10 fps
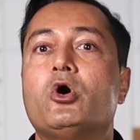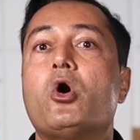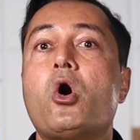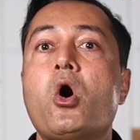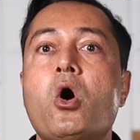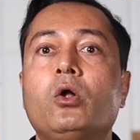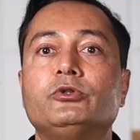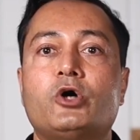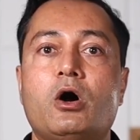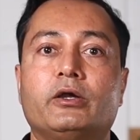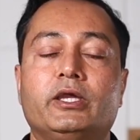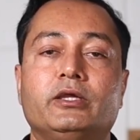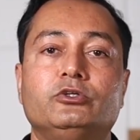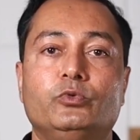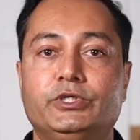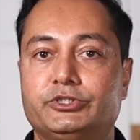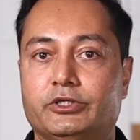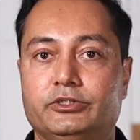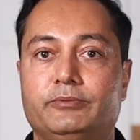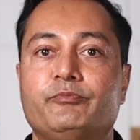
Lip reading: all talking to each other.